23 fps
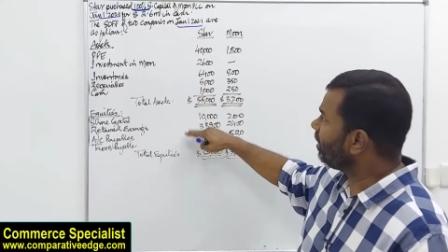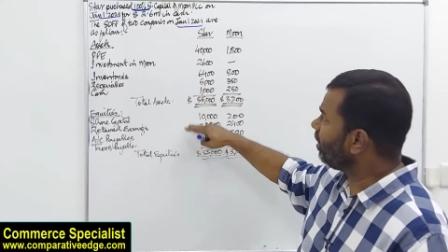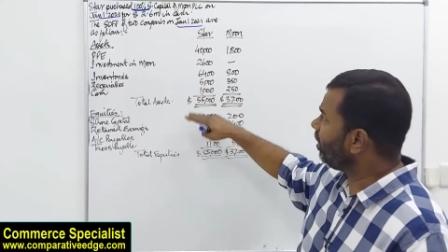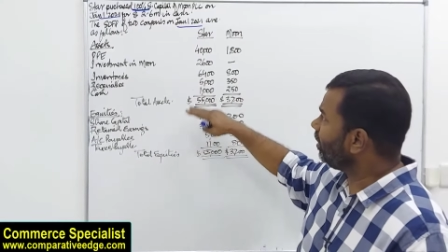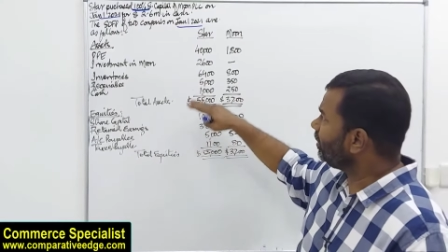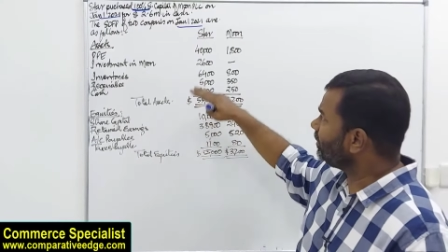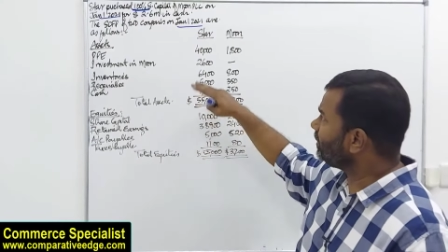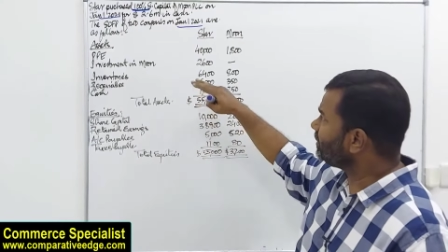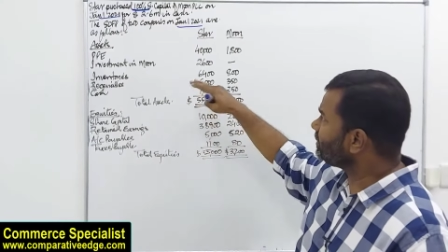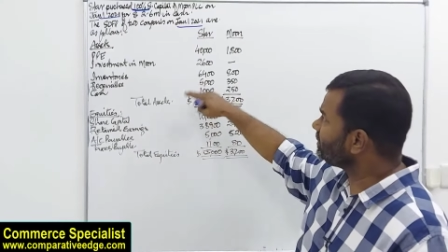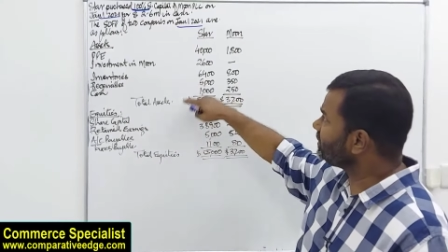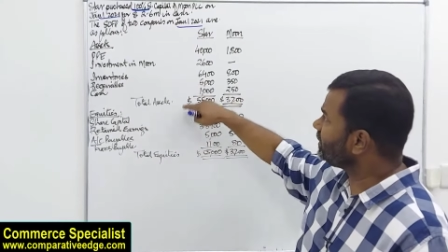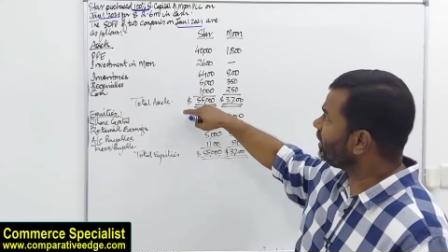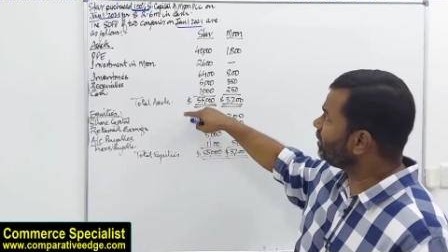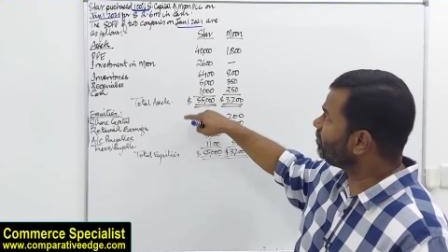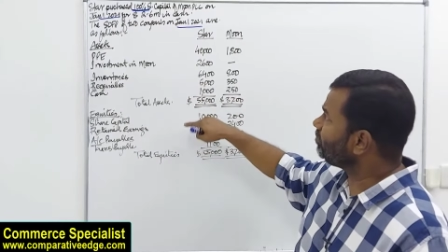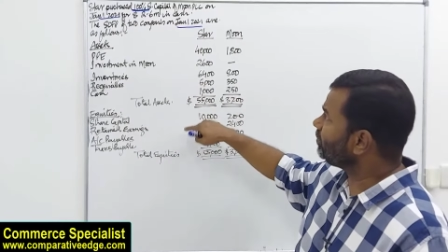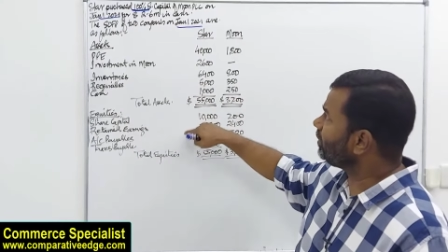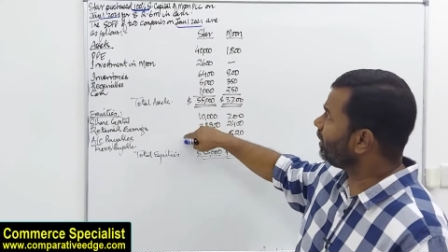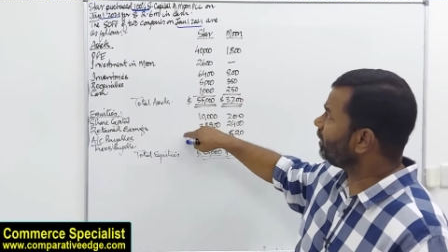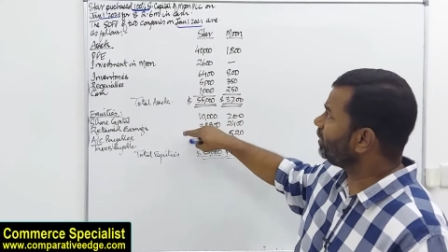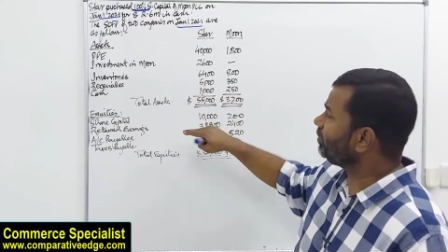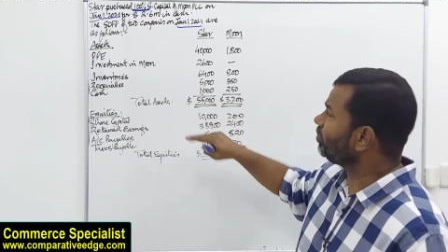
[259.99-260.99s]
on the
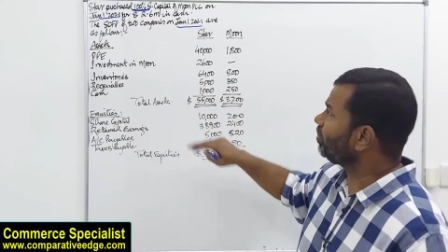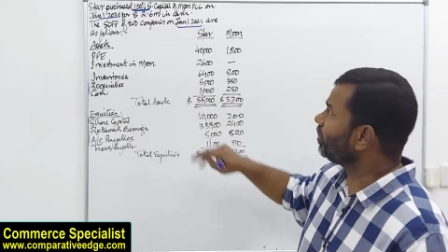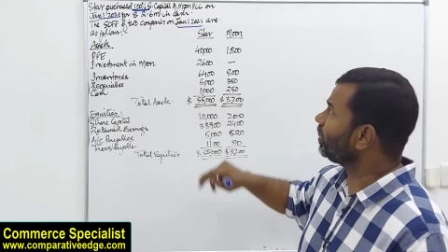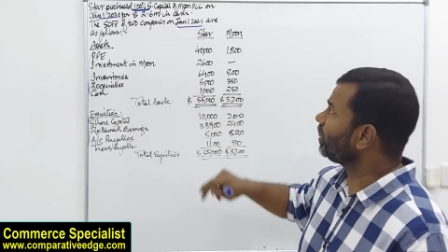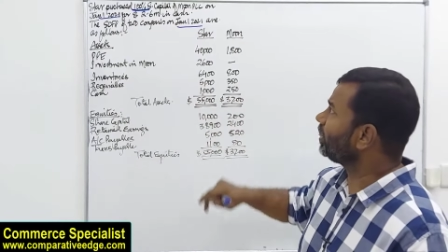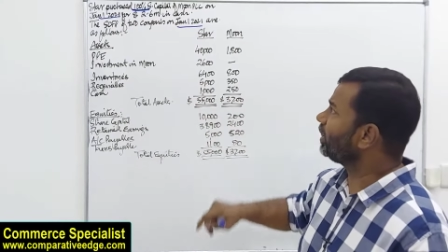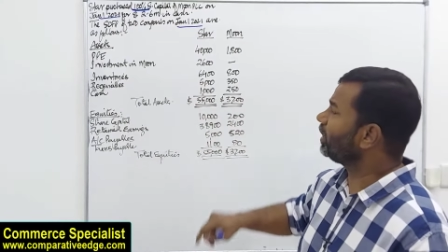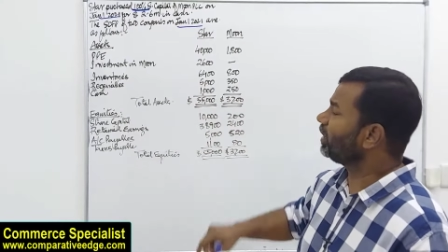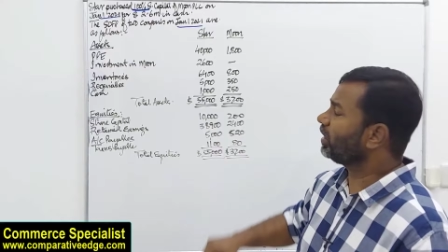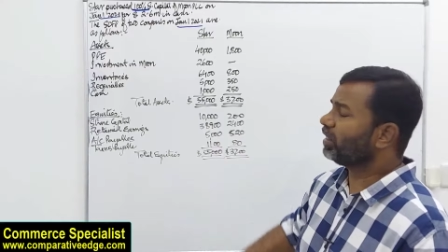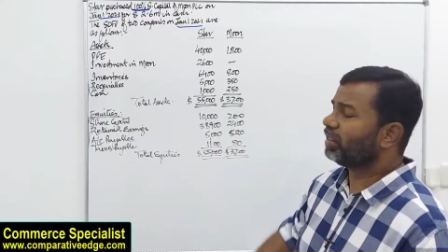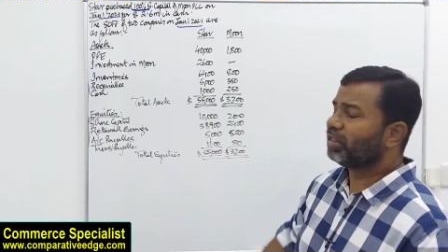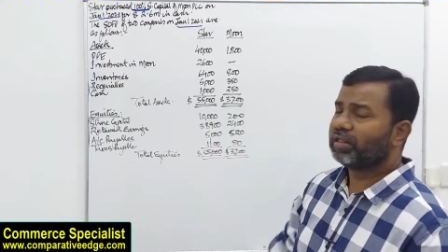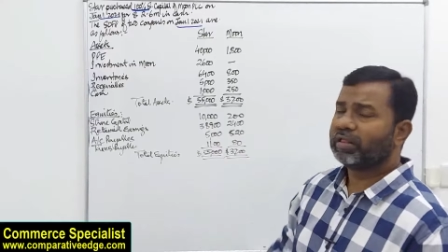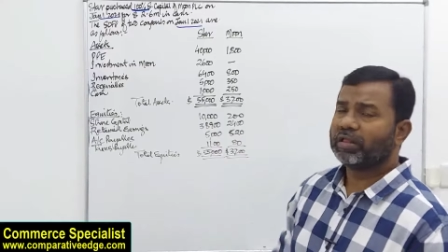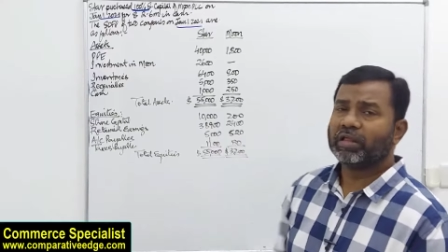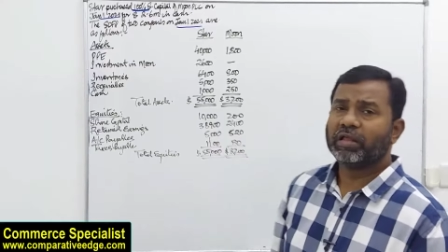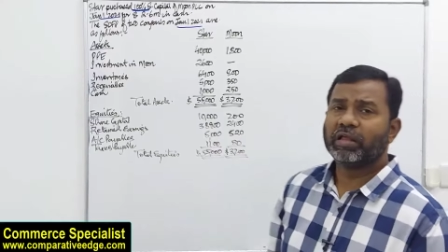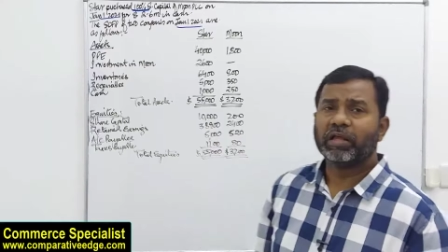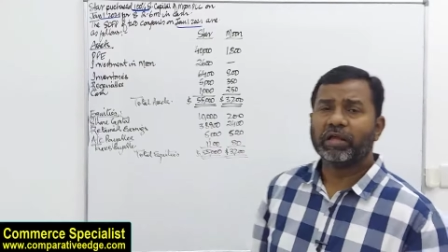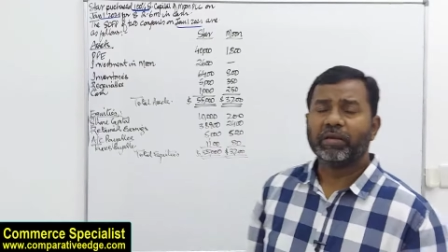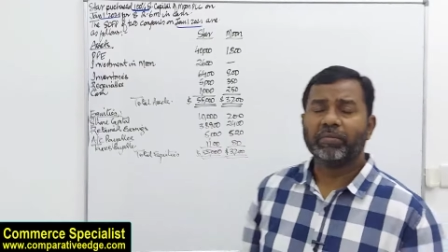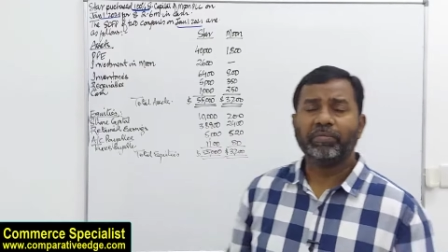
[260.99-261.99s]
same day
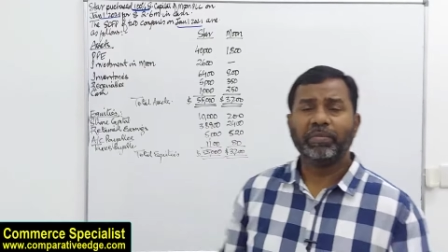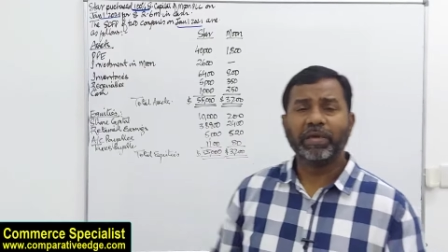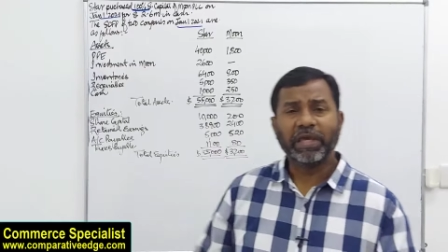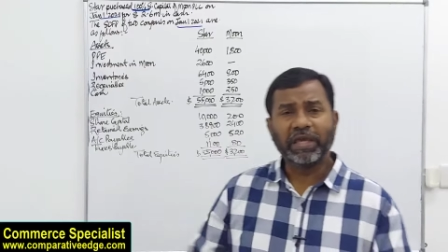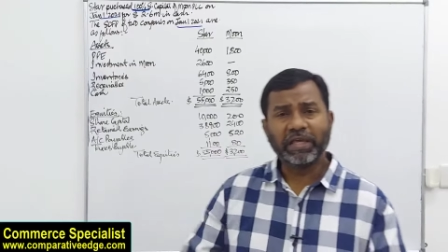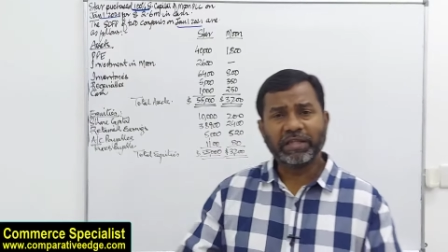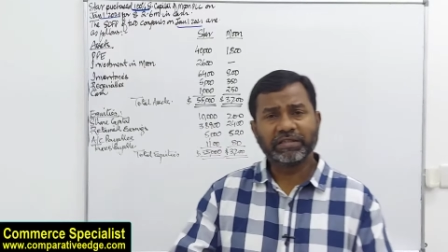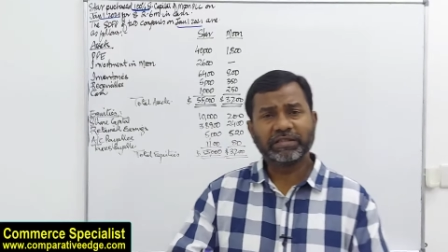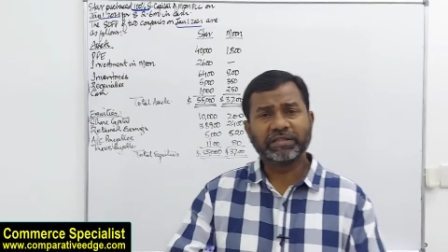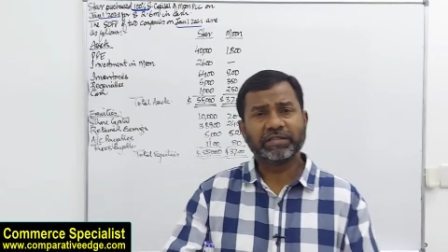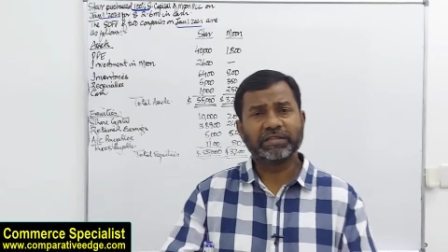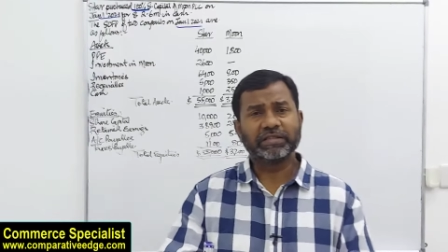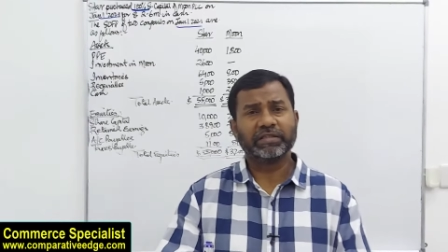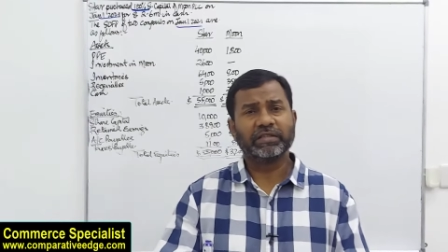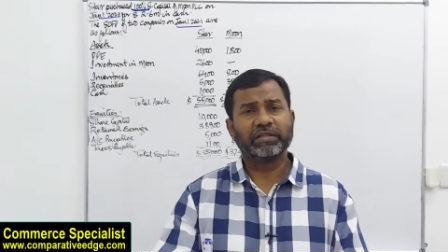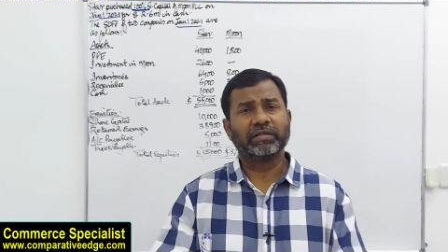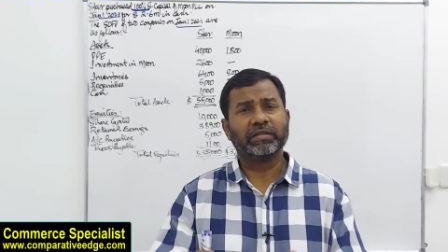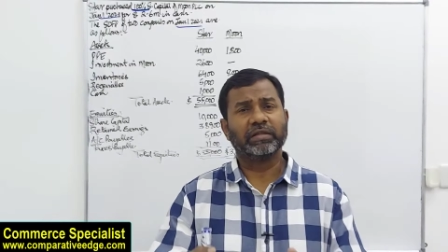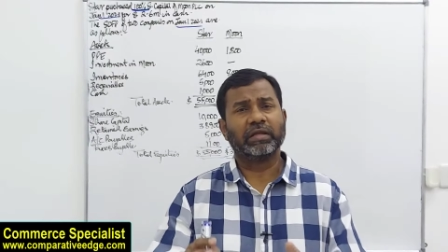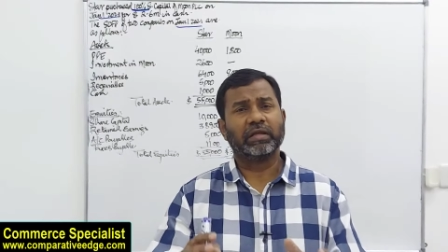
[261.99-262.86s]
means